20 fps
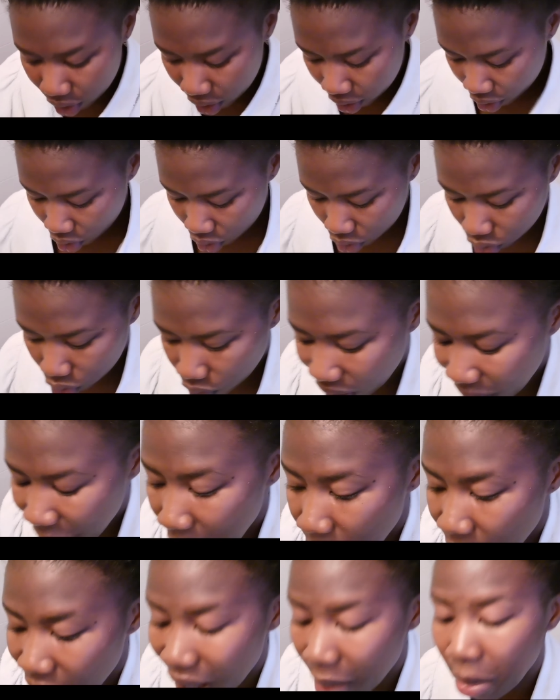And also
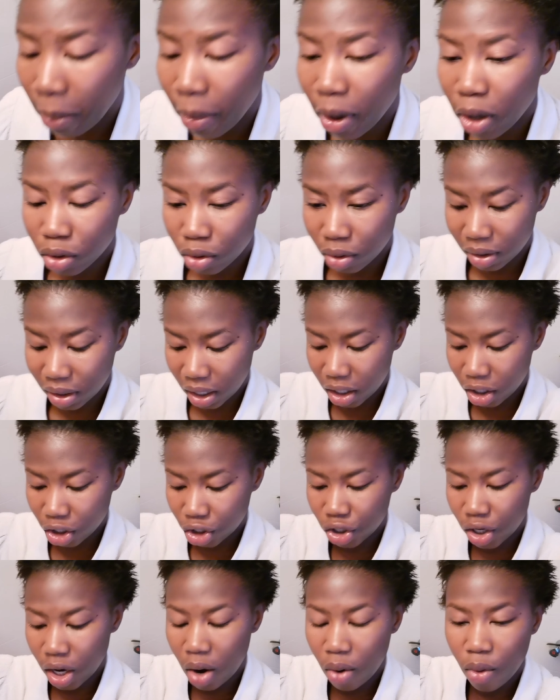when I'm about to take a
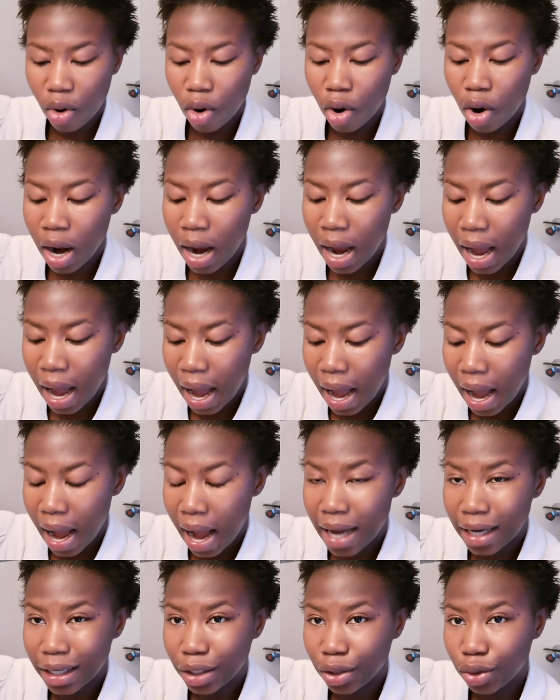shower,
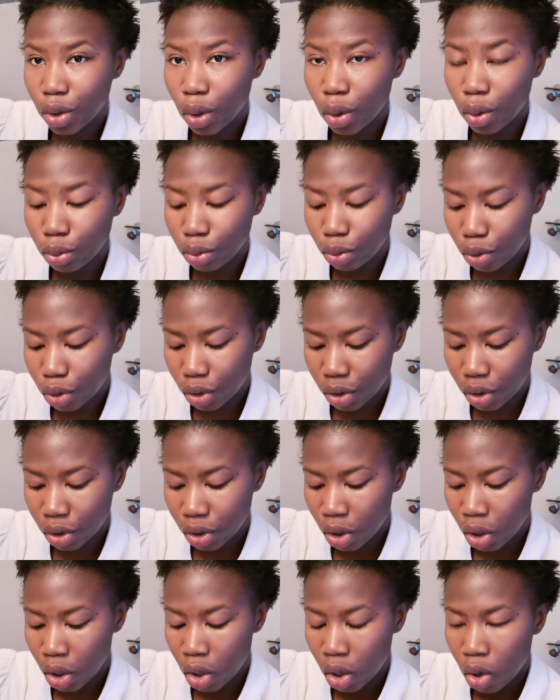I don't
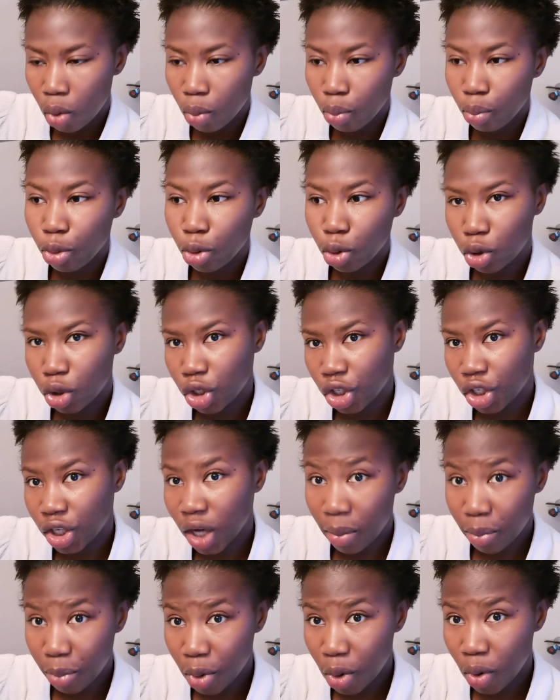put
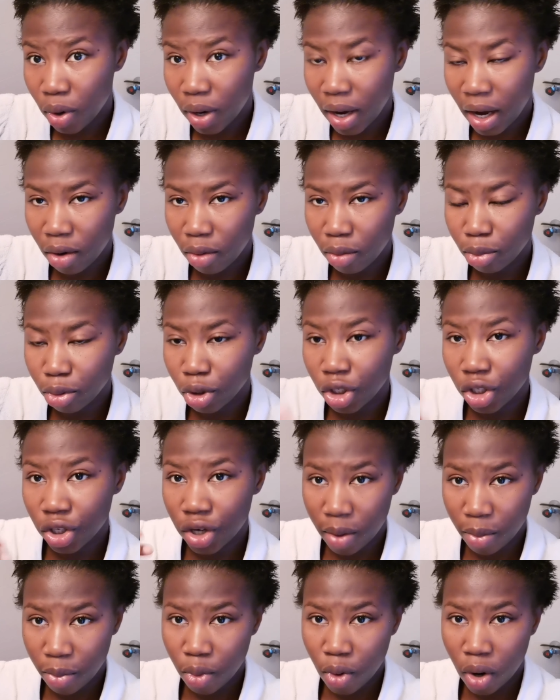shampoo. I
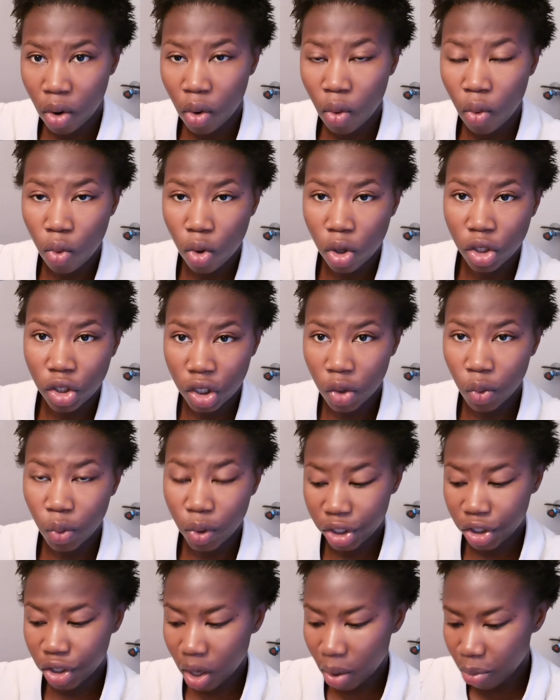don't wash it with
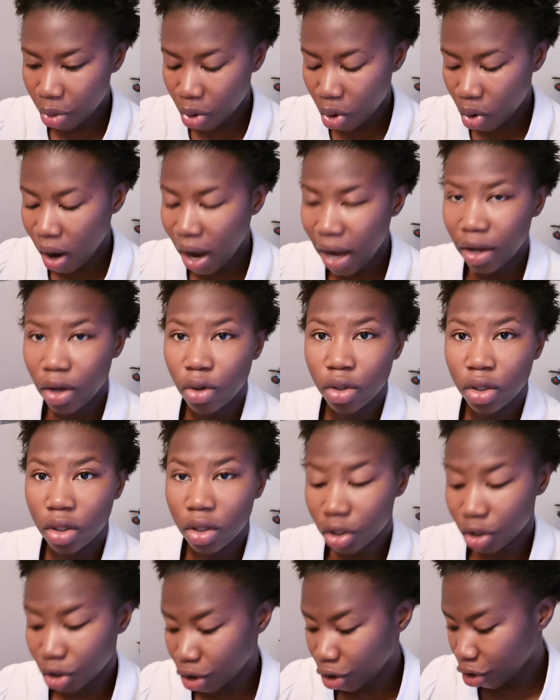shampoo. I use
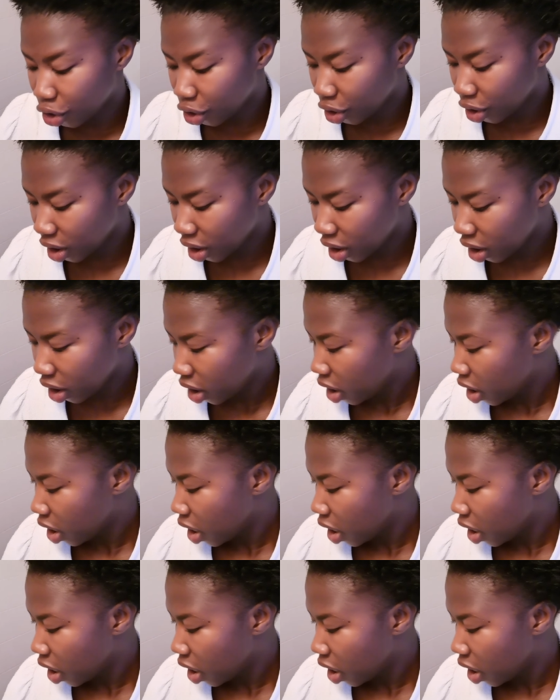conditioner.